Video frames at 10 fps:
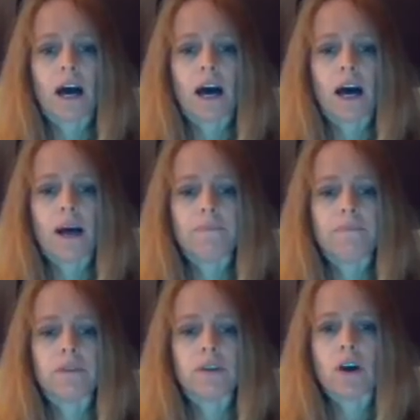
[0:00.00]

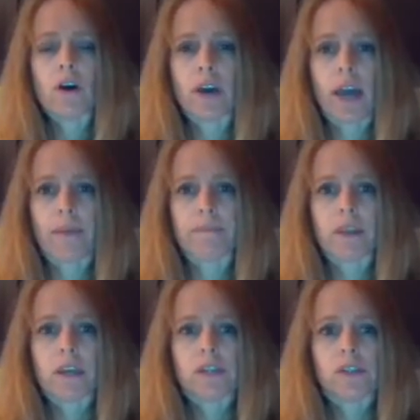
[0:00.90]
Okay,
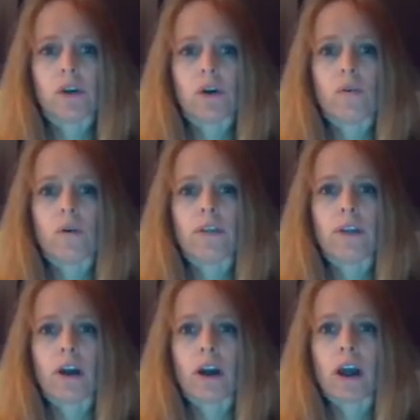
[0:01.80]
so
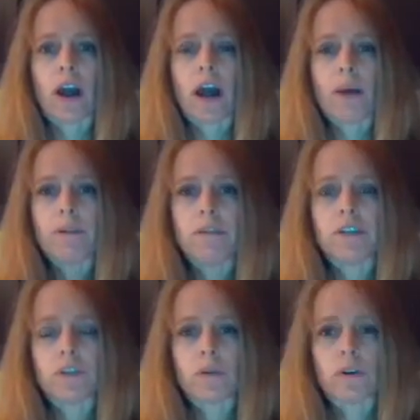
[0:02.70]
there are a couple of
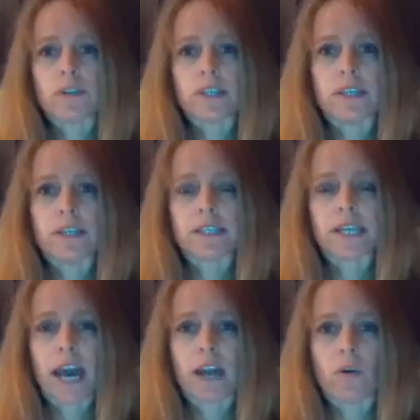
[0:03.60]
disorders in this
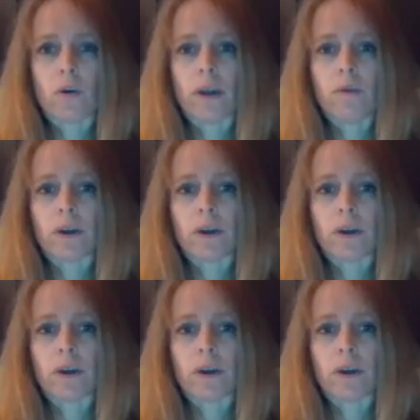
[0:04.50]
category.